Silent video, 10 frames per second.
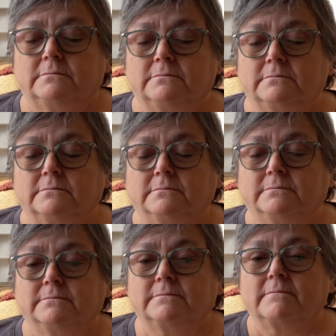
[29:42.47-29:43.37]
Mm-hmm.
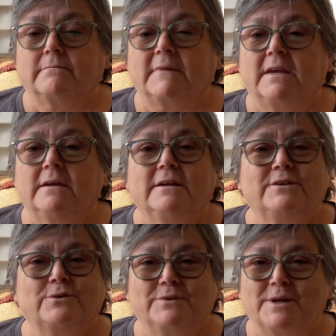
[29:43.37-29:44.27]

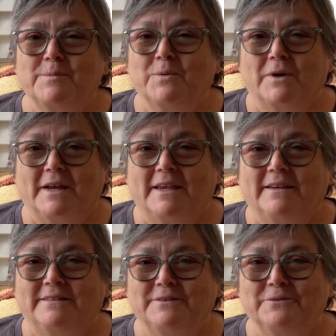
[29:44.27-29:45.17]
Don't tell me what I
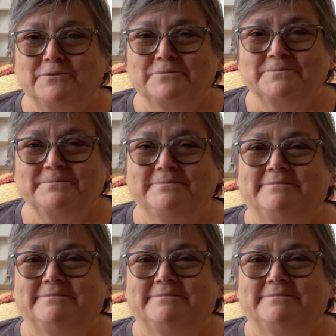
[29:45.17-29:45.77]
can do.